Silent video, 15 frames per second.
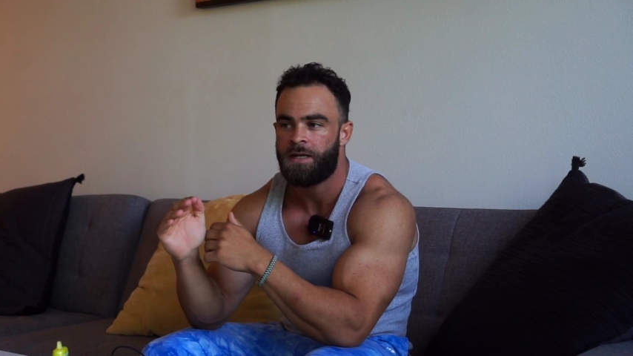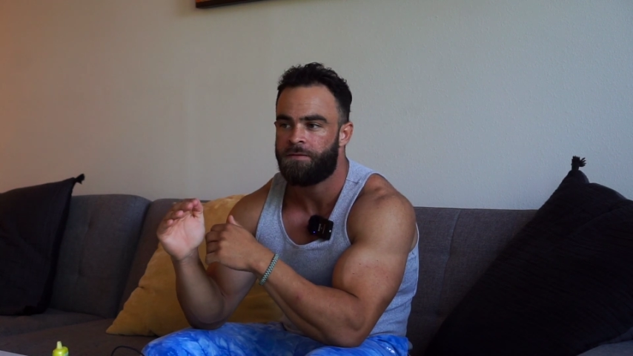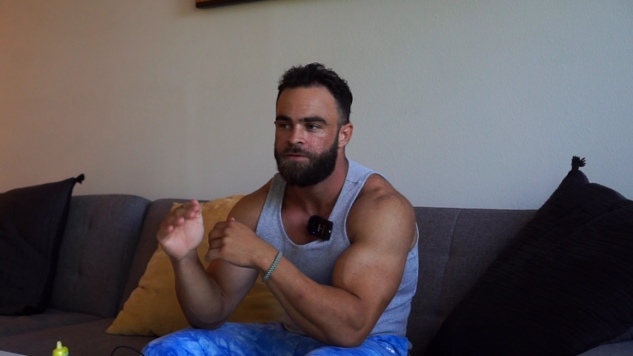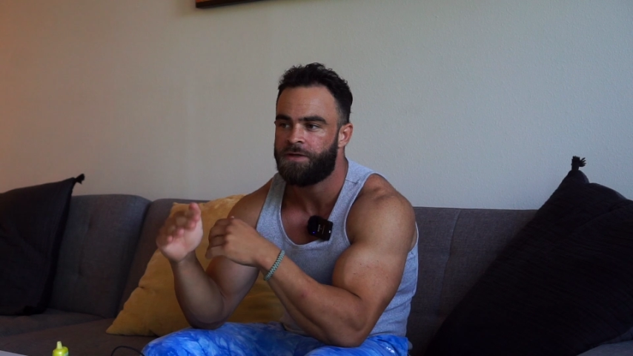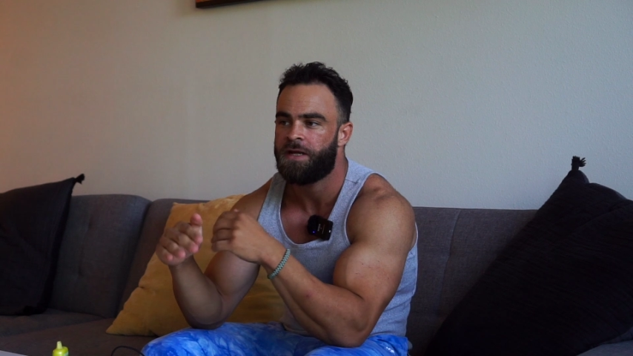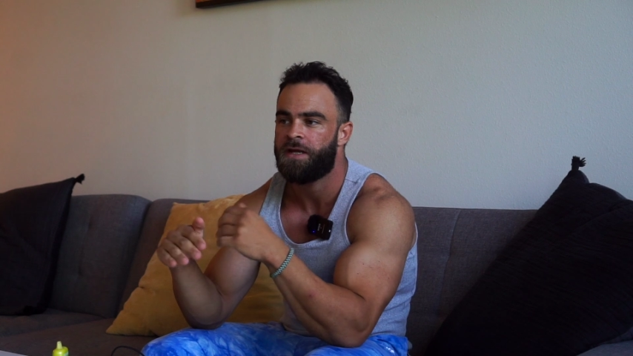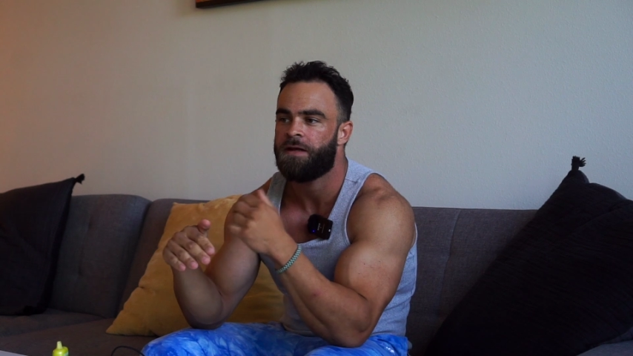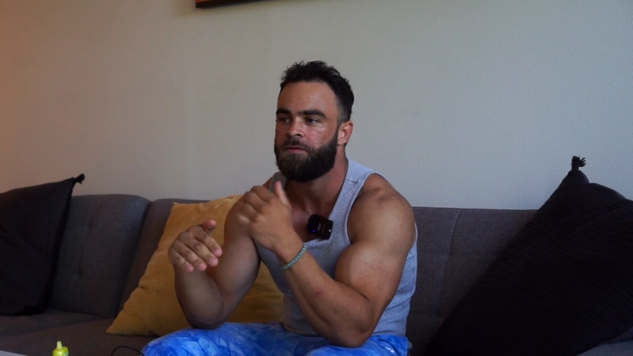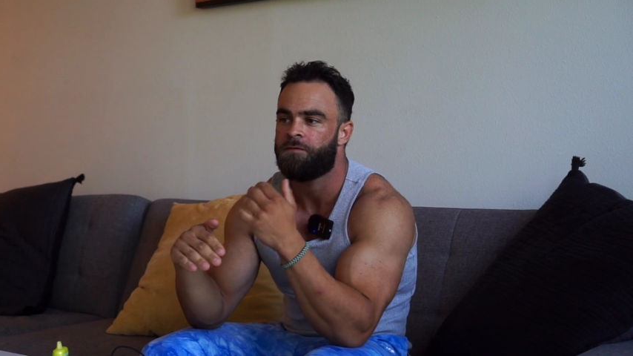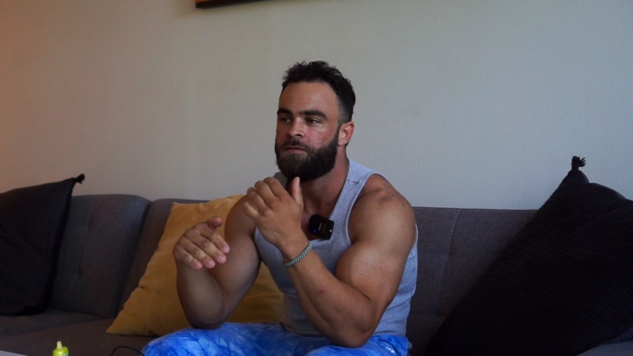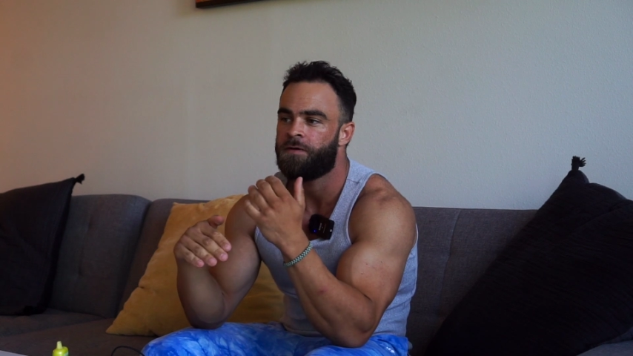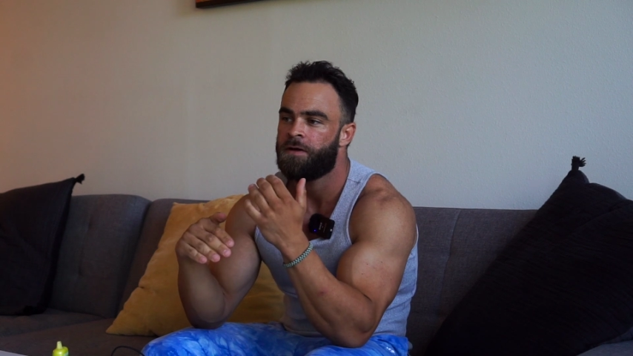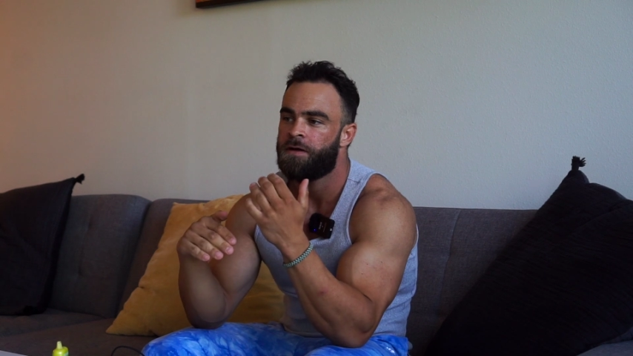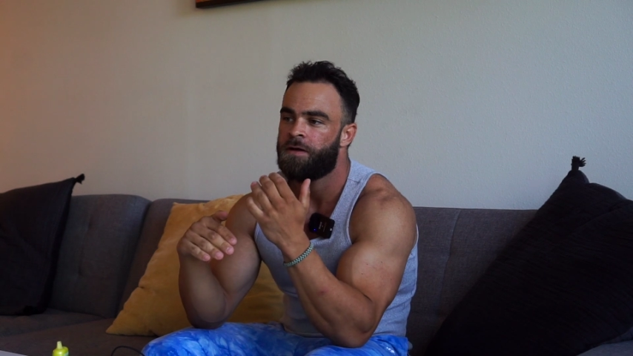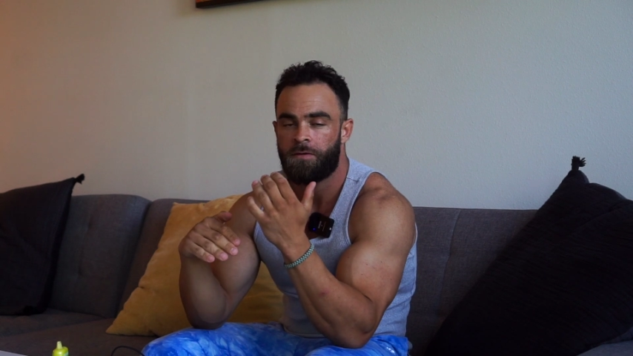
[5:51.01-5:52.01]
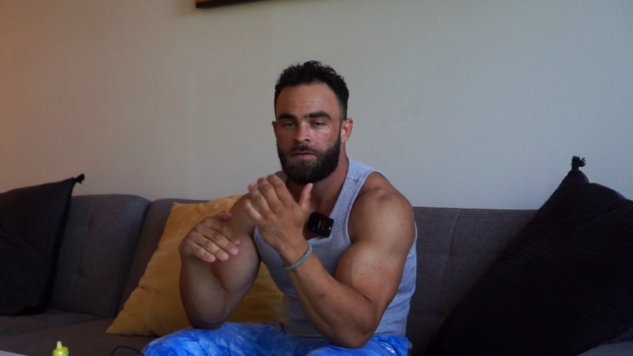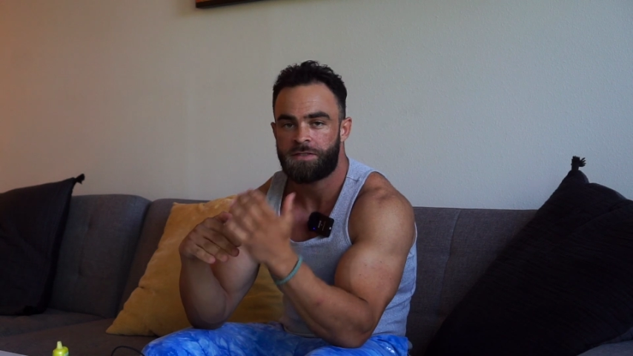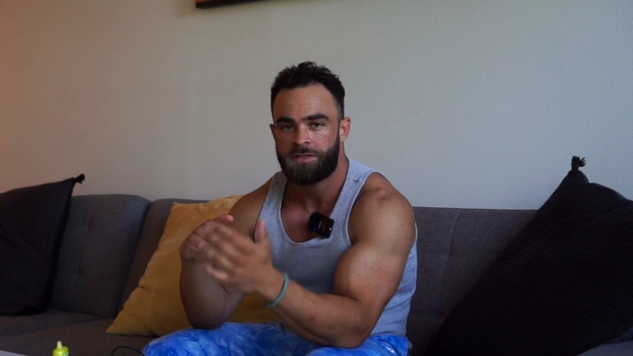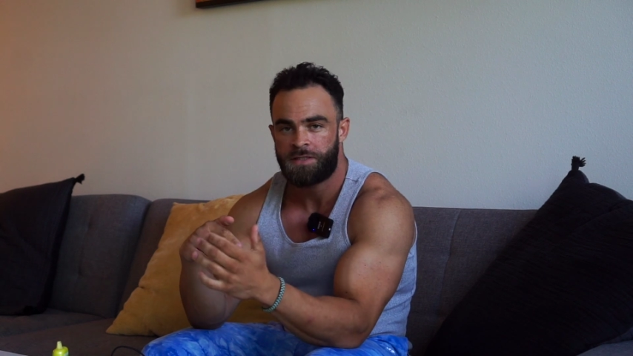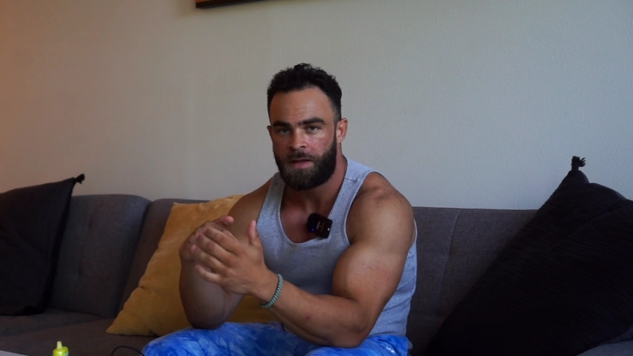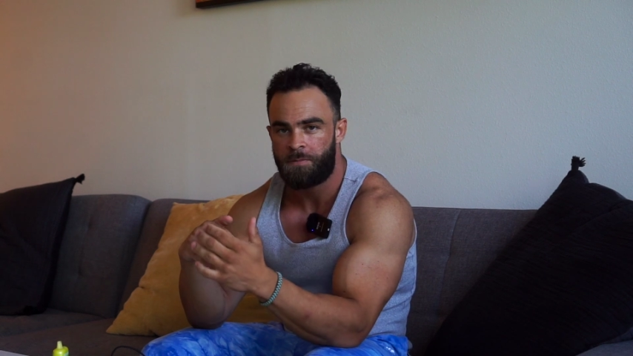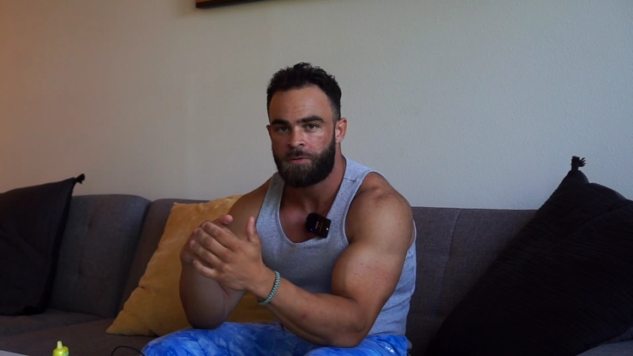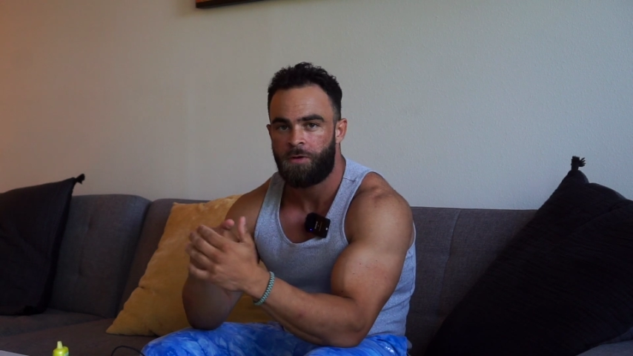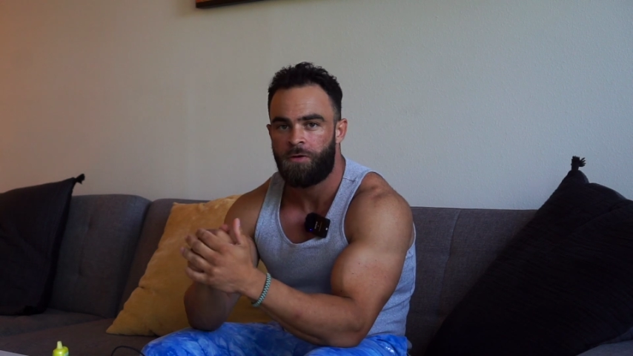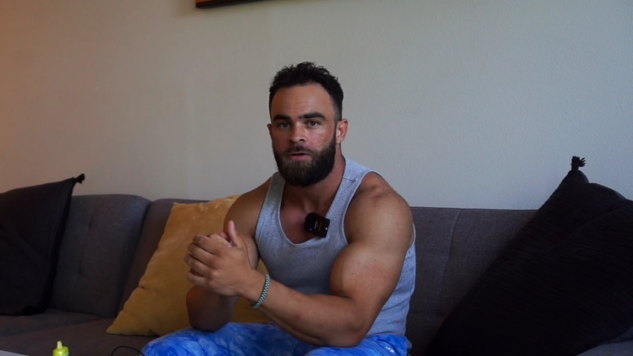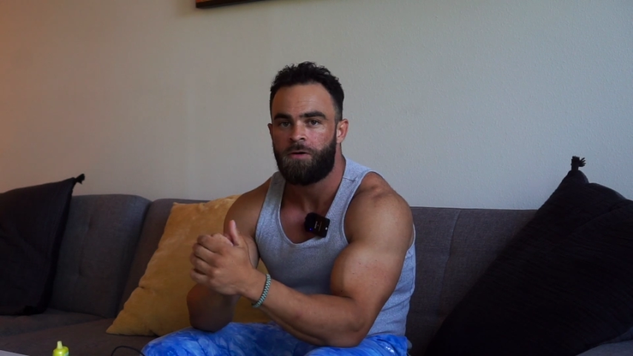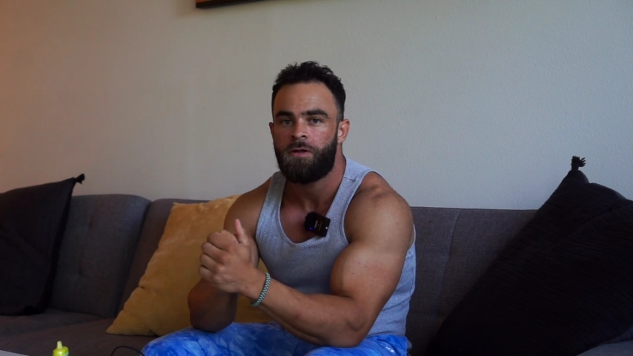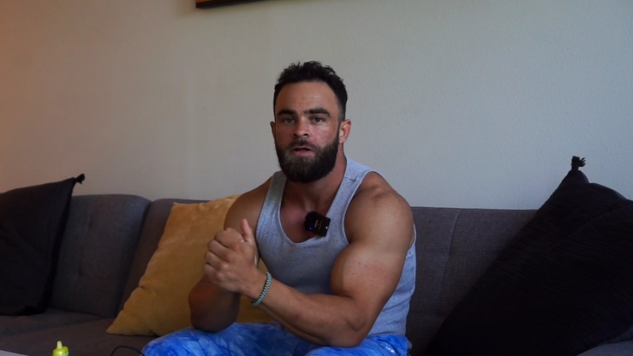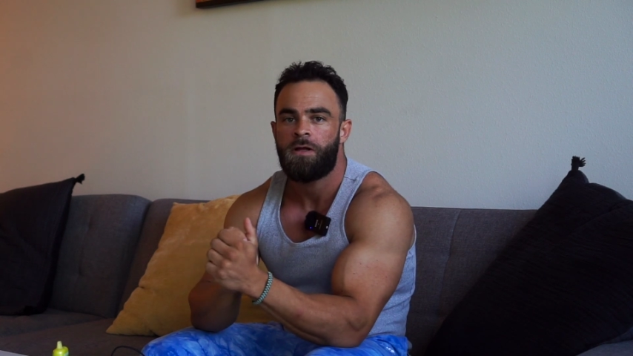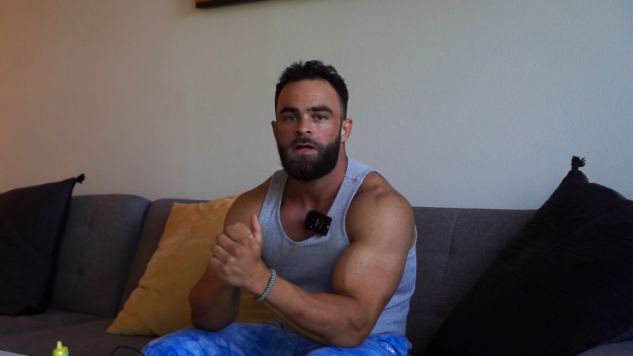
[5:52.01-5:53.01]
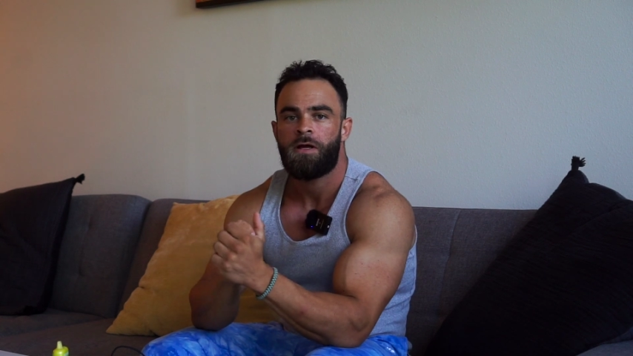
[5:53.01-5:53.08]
every day of a step goal